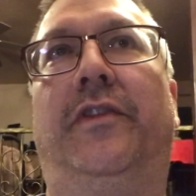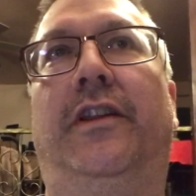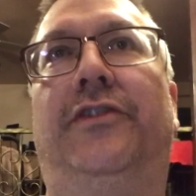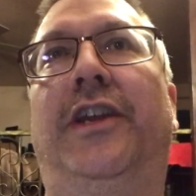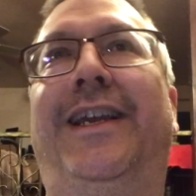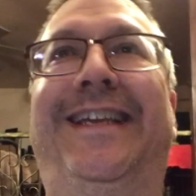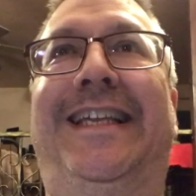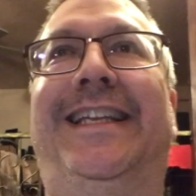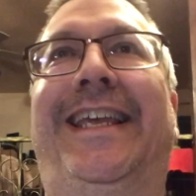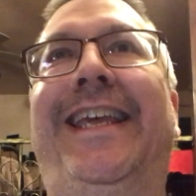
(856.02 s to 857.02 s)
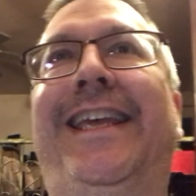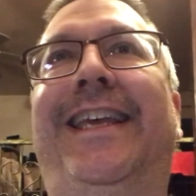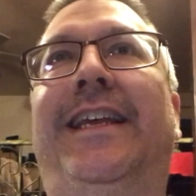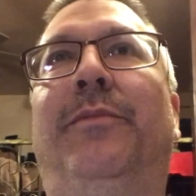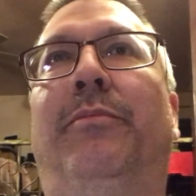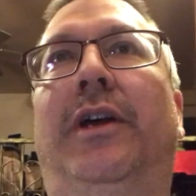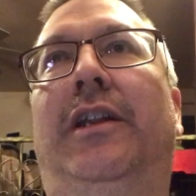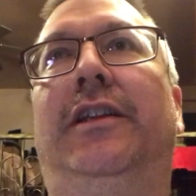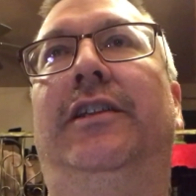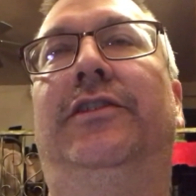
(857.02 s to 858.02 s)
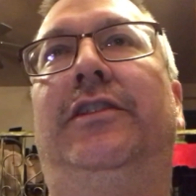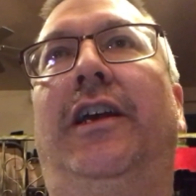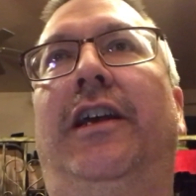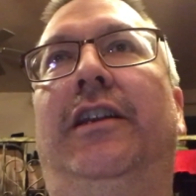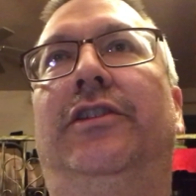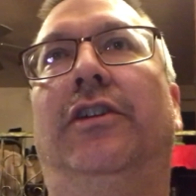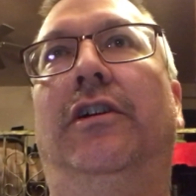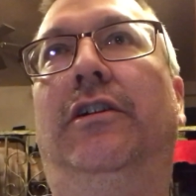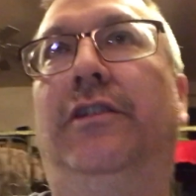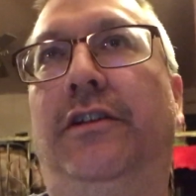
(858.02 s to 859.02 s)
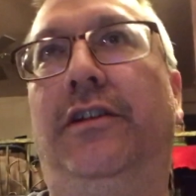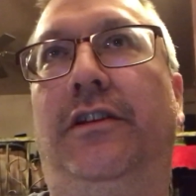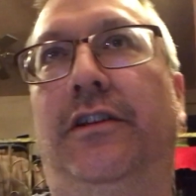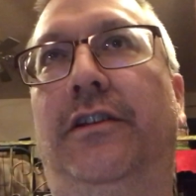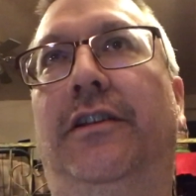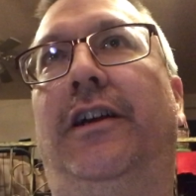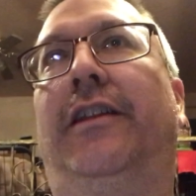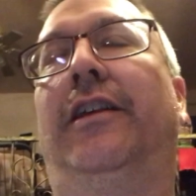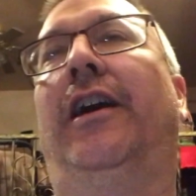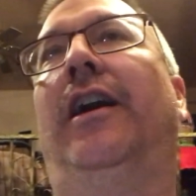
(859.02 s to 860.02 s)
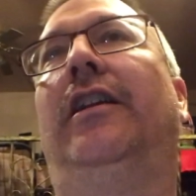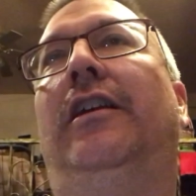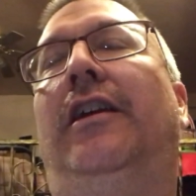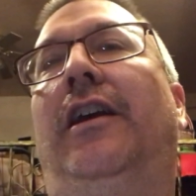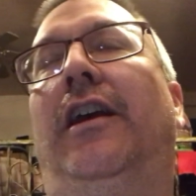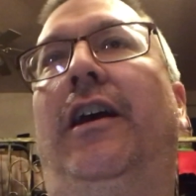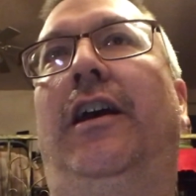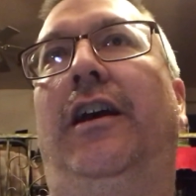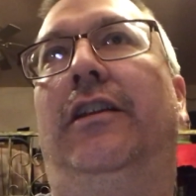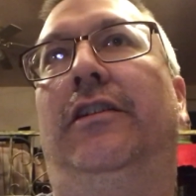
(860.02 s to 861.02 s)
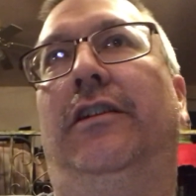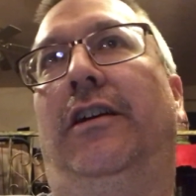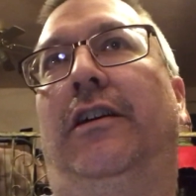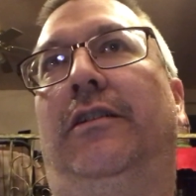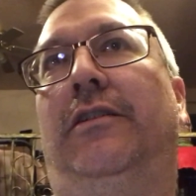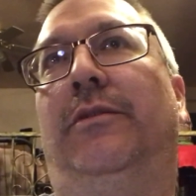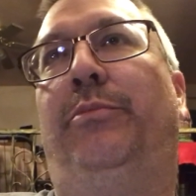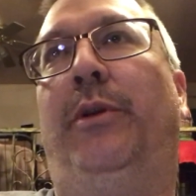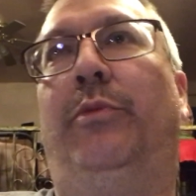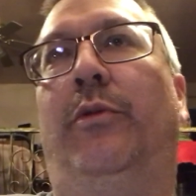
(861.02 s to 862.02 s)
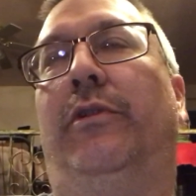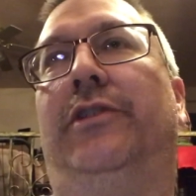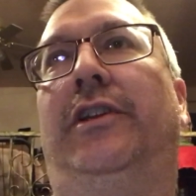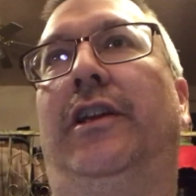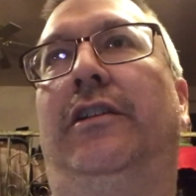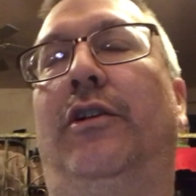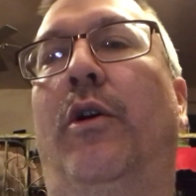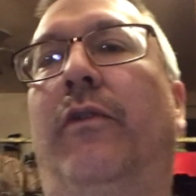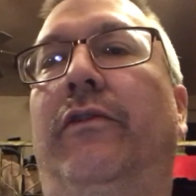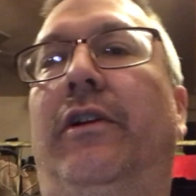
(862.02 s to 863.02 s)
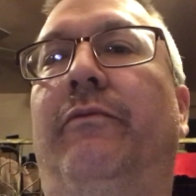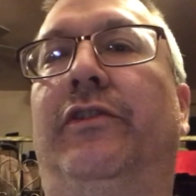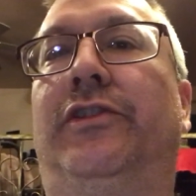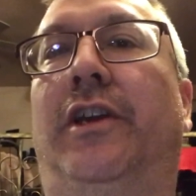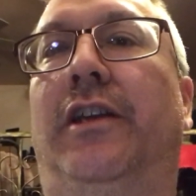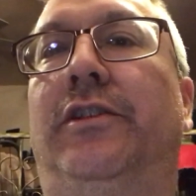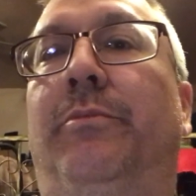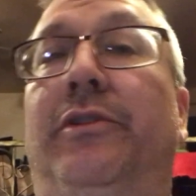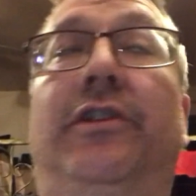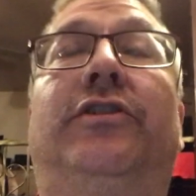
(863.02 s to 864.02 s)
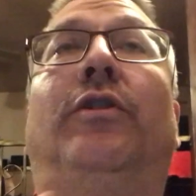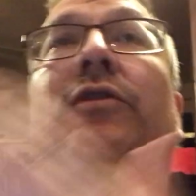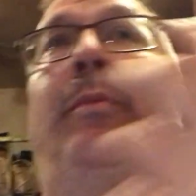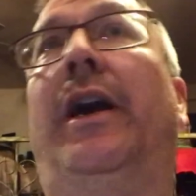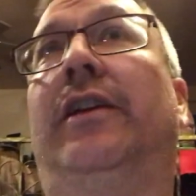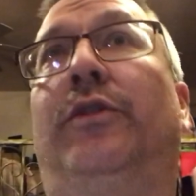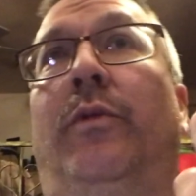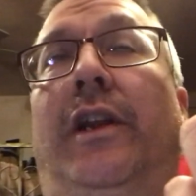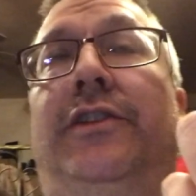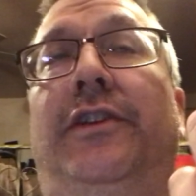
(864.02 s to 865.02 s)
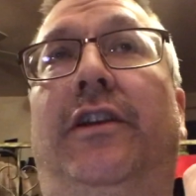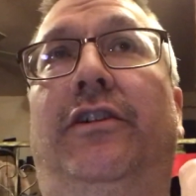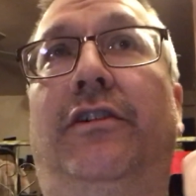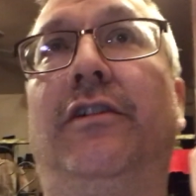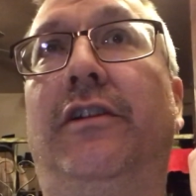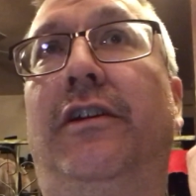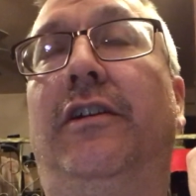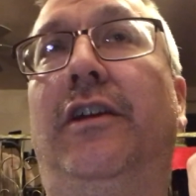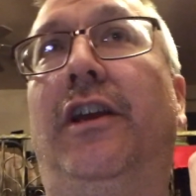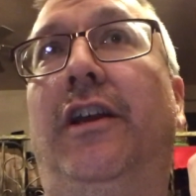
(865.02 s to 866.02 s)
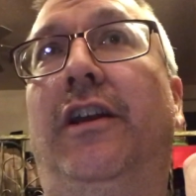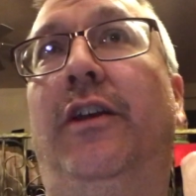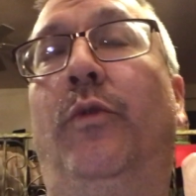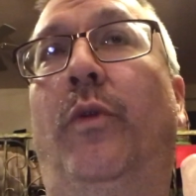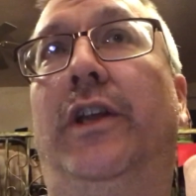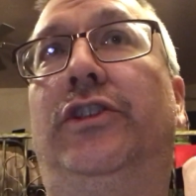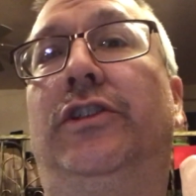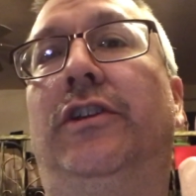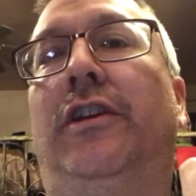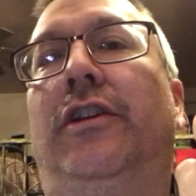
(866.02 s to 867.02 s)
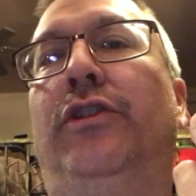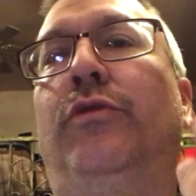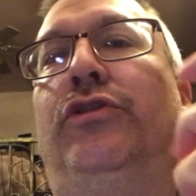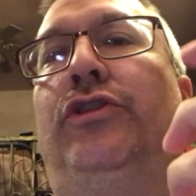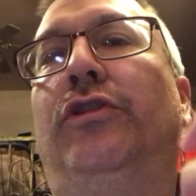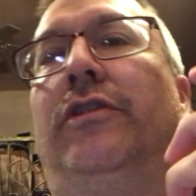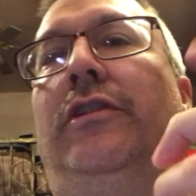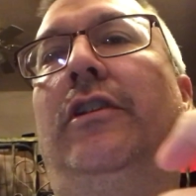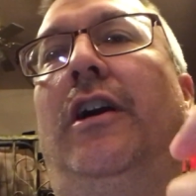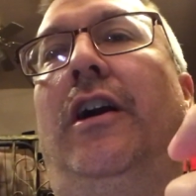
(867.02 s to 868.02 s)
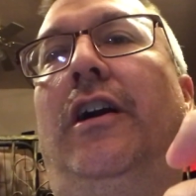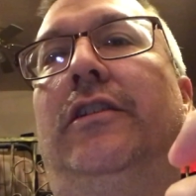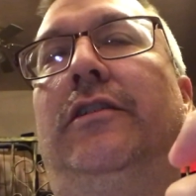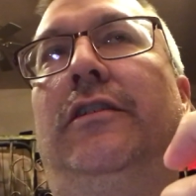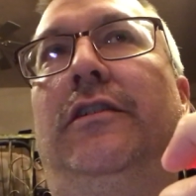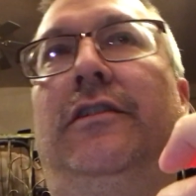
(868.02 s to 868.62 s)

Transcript: saying E, but instead it's E, like that. And people will tend to overemphasize it. But this goes back to what I said earlier, in which you should not